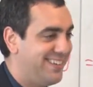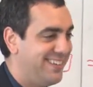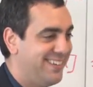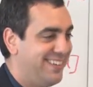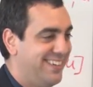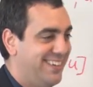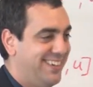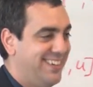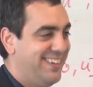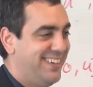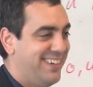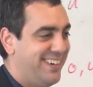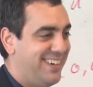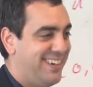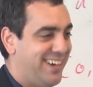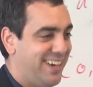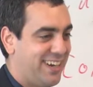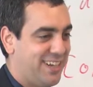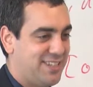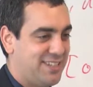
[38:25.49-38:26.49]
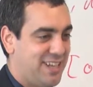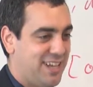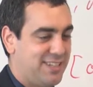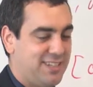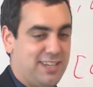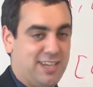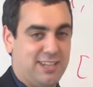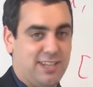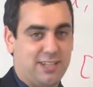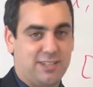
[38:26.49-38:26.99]
And, and I guess
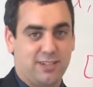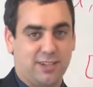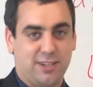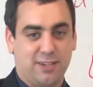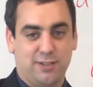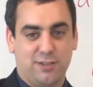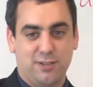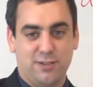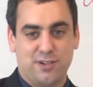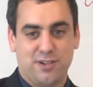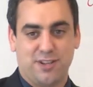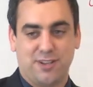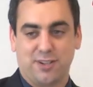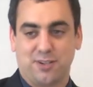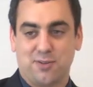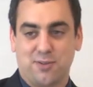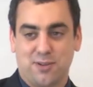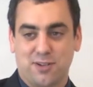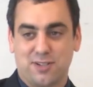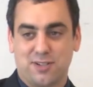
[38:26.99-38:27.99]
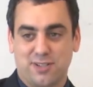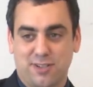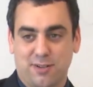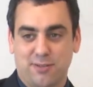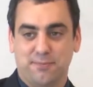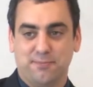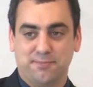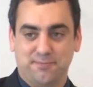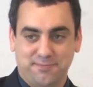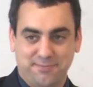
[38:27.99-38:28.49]
that's it. That's the conclusion of the course. So.